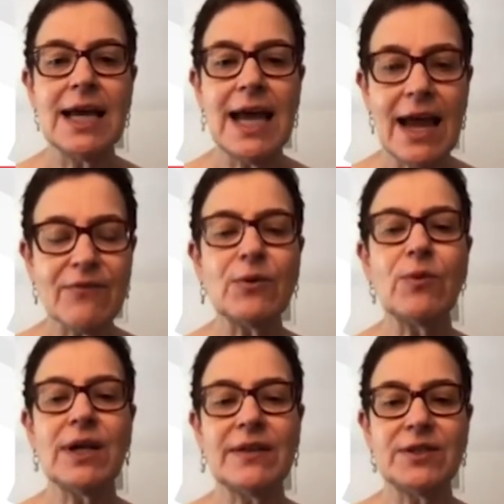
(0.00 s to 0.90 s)

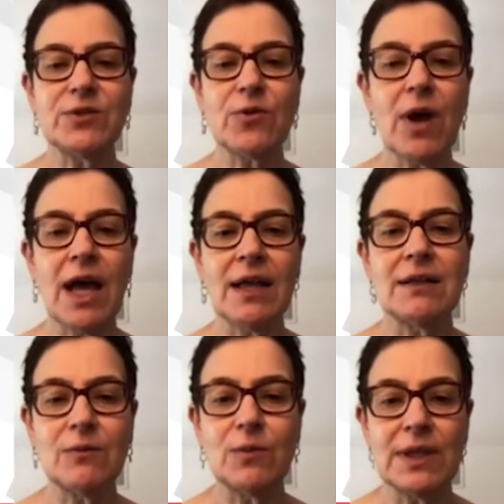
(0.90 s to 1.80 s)
everyone in the
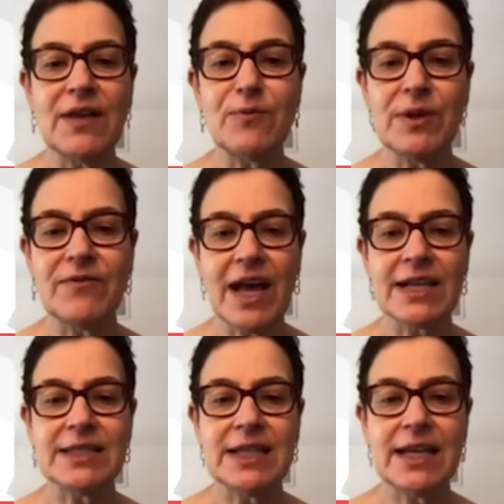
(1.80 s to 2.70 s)
trial will have been
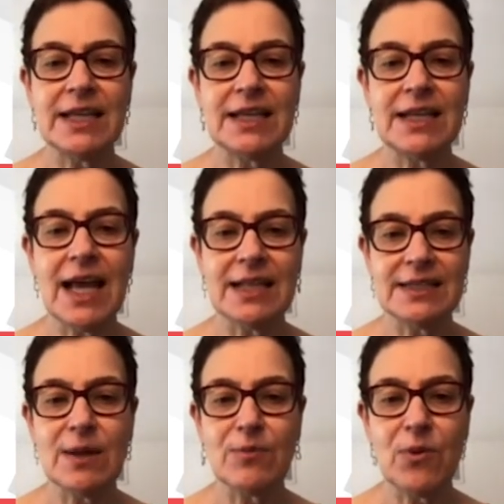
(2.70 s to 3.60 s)
vaccinated at
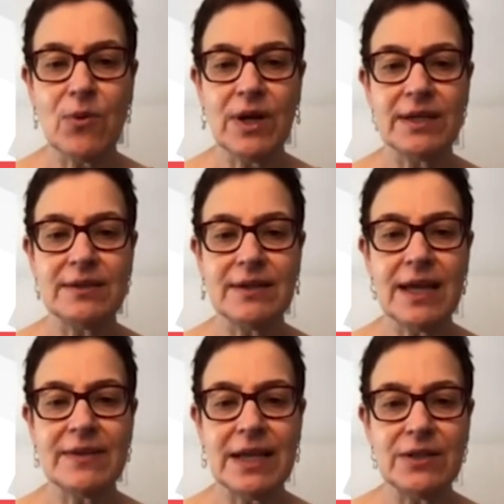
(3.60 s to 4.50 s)
some point.
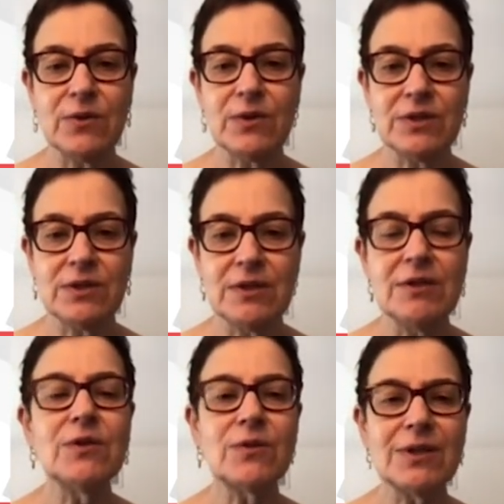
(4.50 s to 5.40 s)
And then you
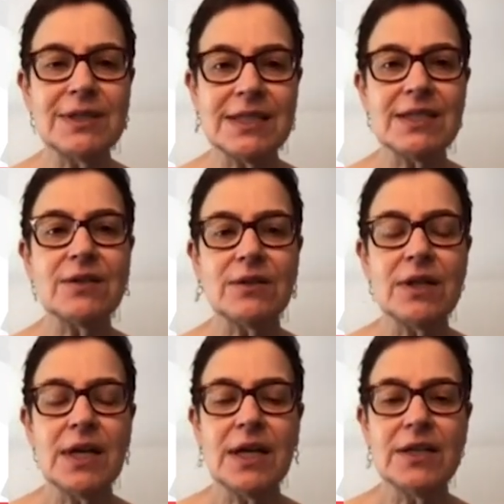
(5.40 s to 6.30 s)
could
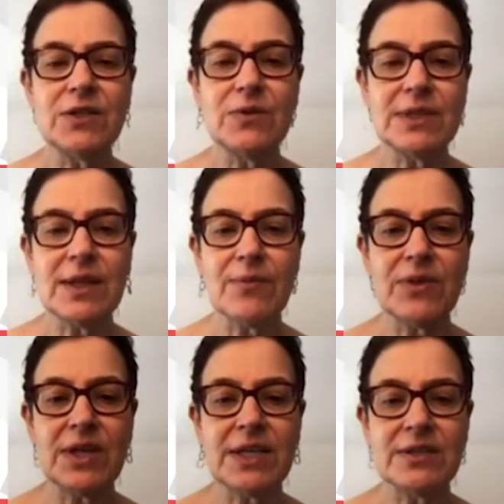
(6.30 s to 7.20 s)
still do
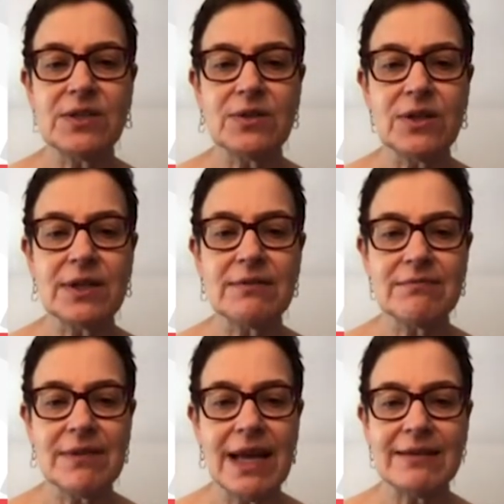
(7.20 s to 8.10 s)
some things to look
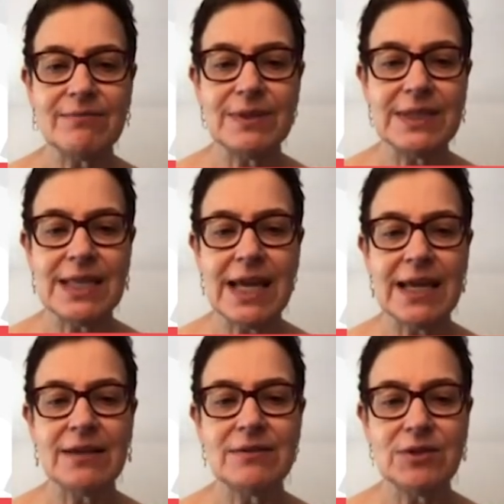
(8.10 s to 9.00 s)
at,
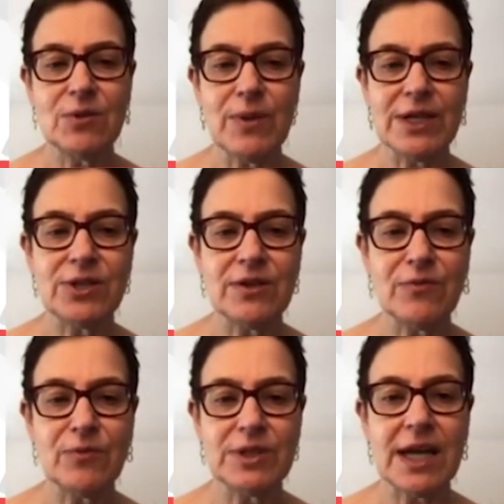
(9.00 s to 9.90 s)
say, duration
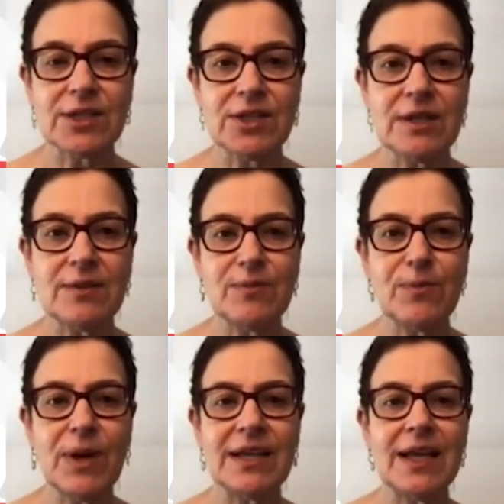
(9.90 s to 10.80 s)
of protection.
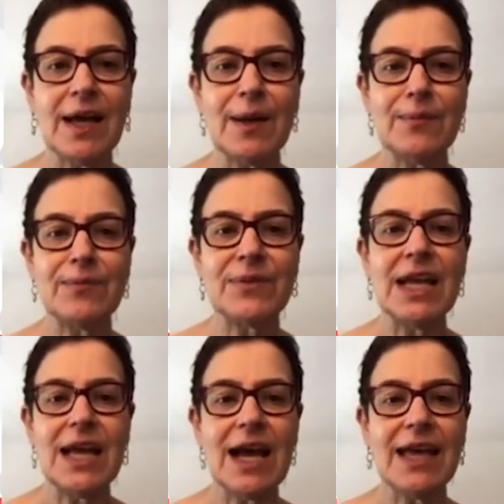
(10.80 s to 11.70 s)
But
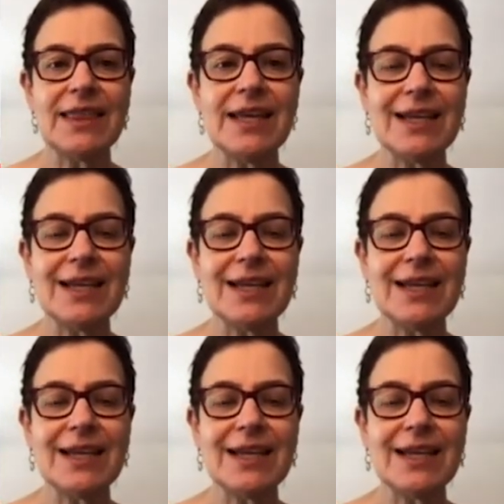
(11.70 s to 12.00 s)
I think